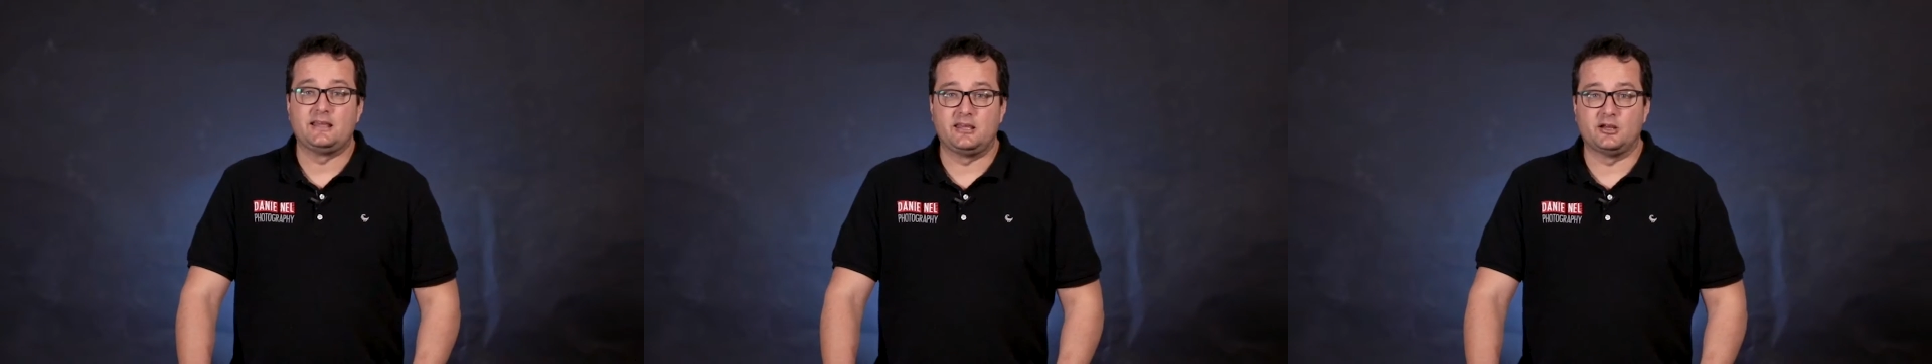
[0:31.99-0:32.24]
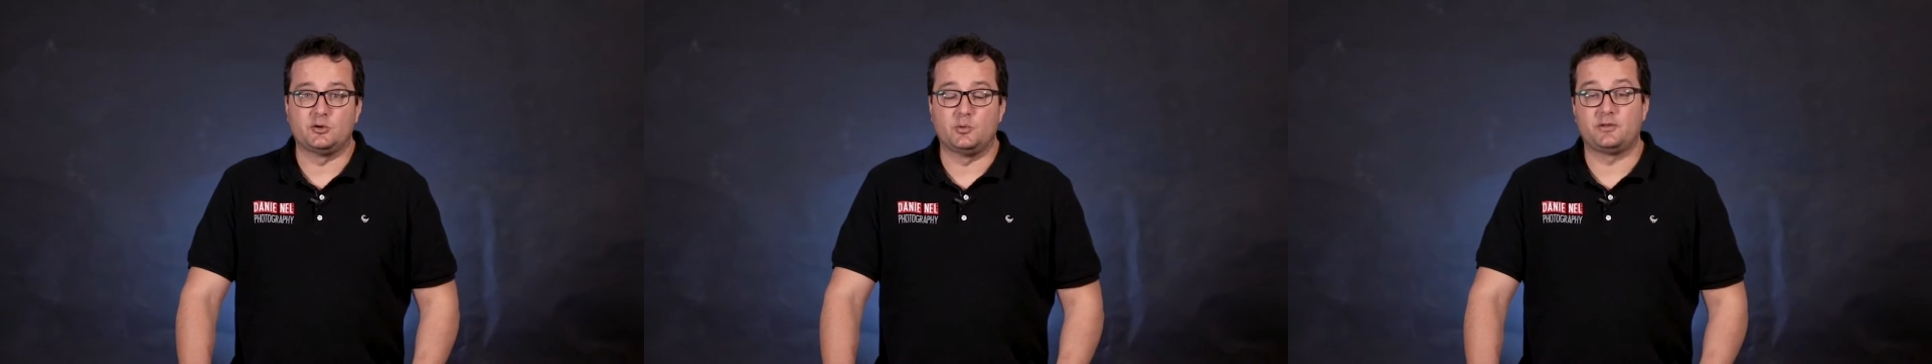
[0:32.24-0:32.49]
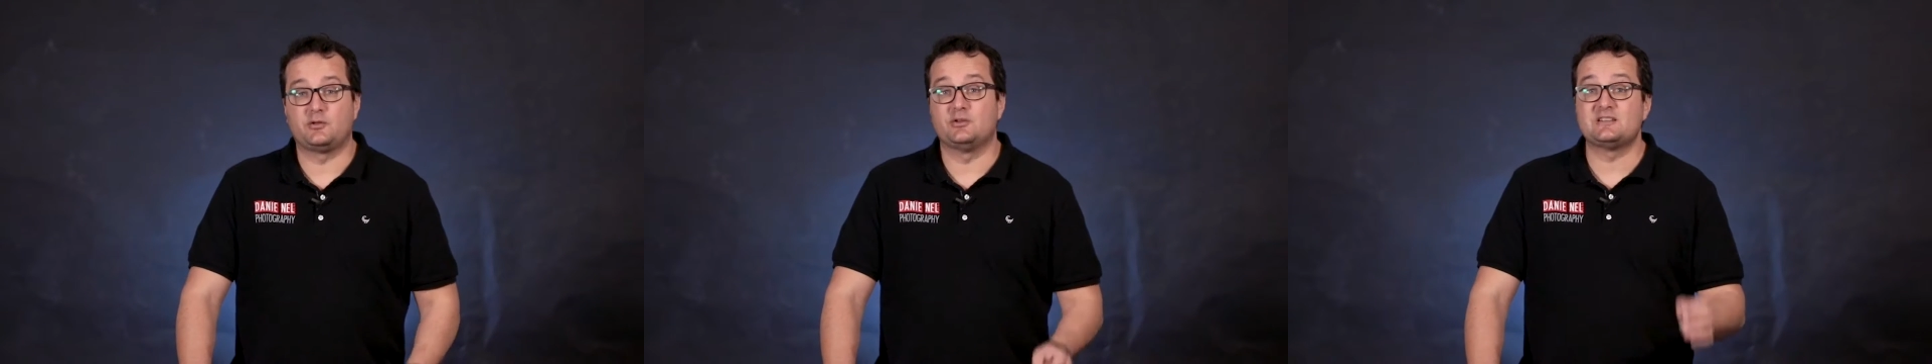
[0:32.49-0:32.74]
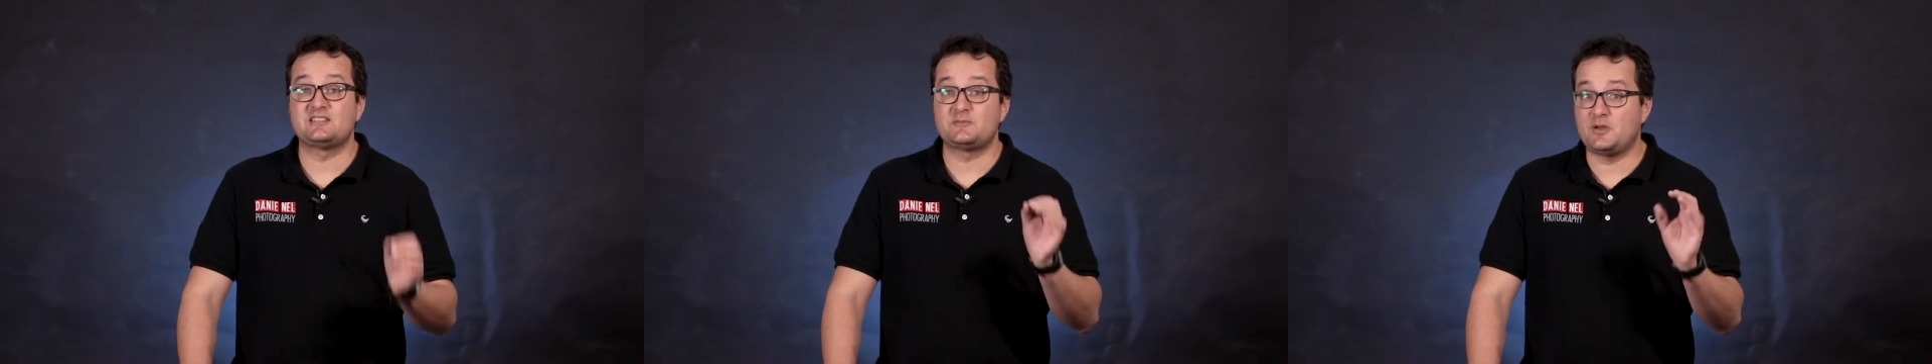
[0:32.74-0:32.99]
gear with you,
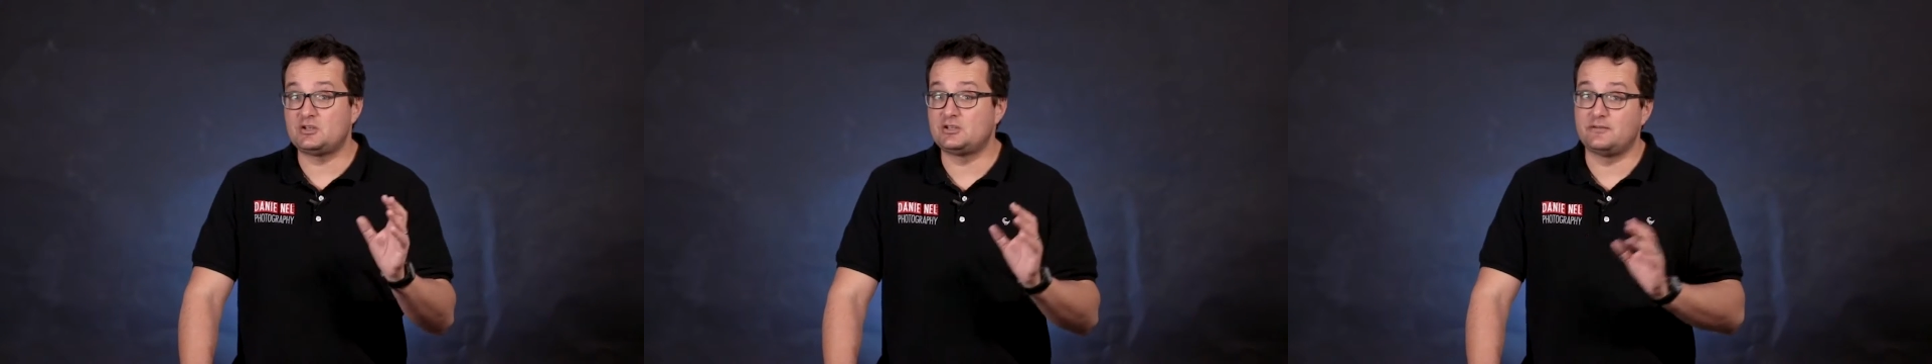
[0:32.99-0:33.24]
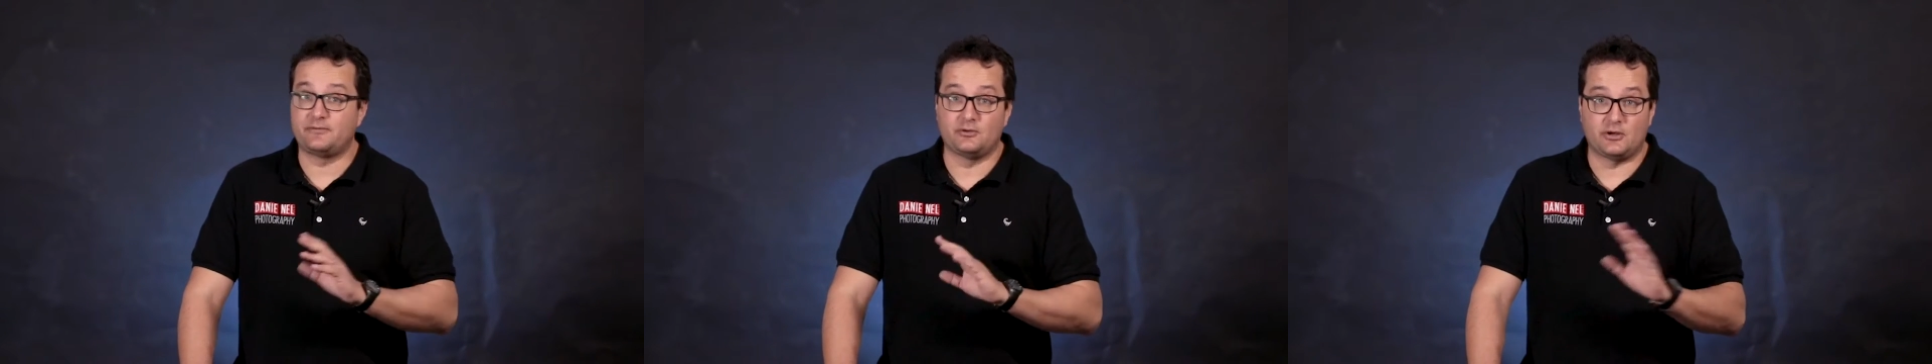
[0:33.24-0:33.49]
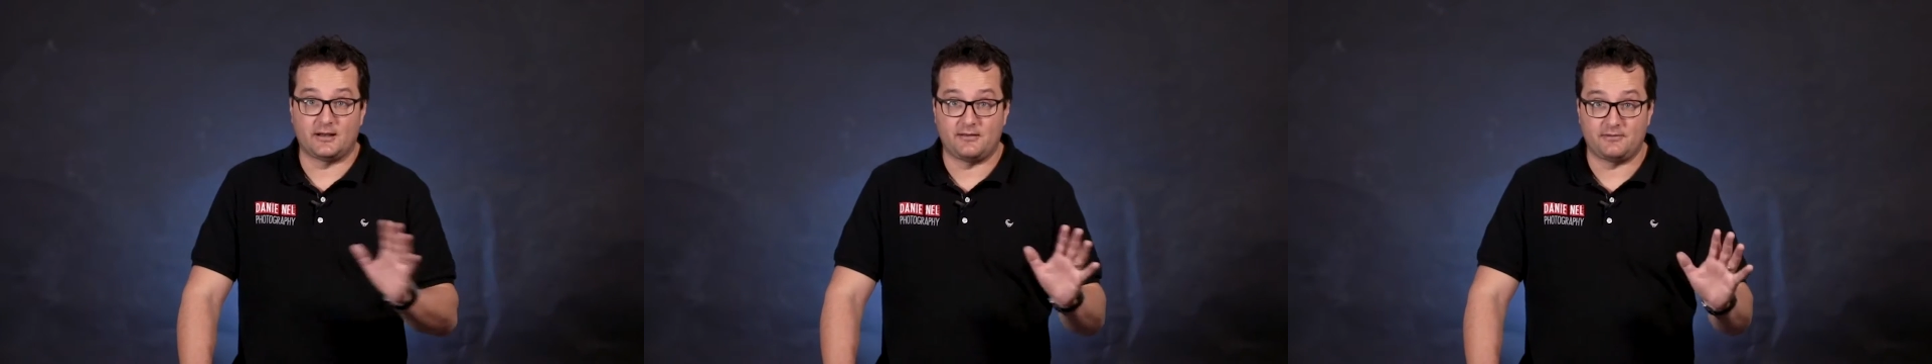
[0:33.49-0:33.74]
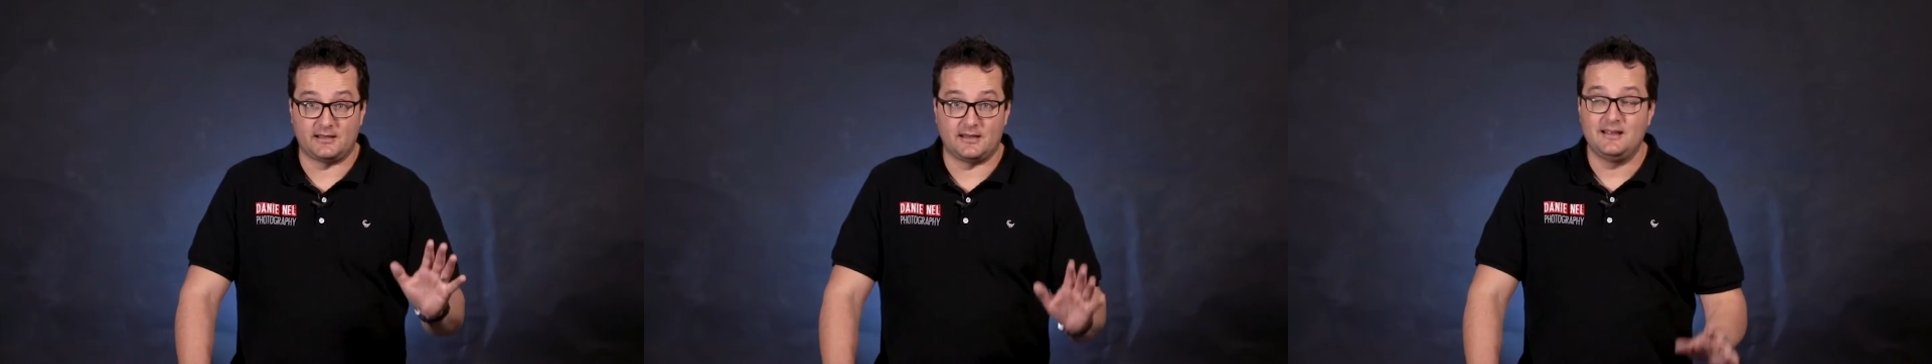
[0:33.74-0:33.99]
and especially if you don't
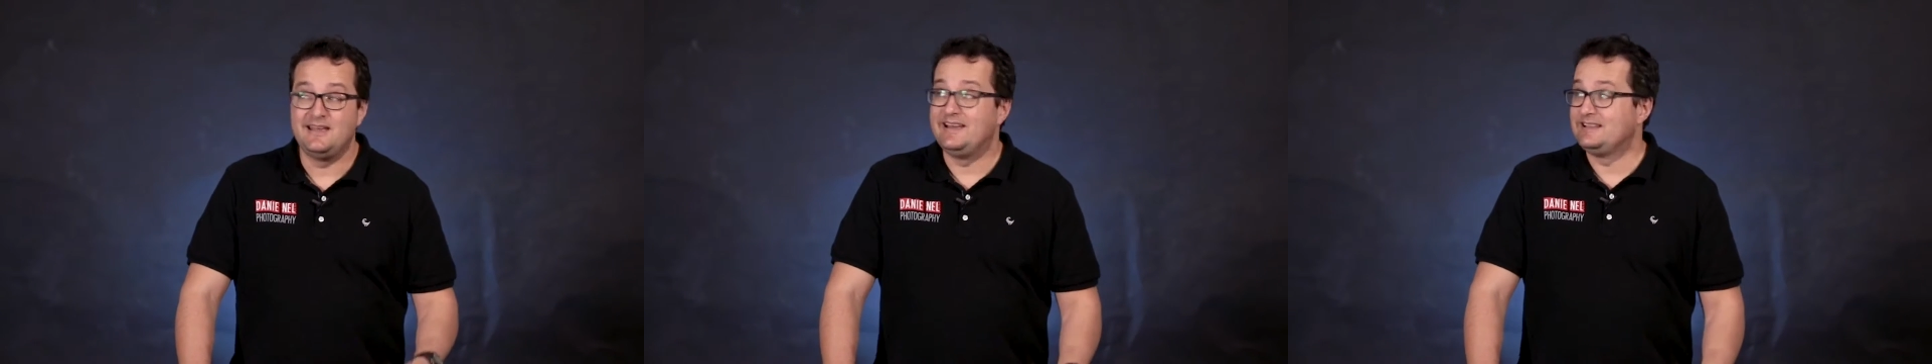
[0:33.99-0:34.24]
have any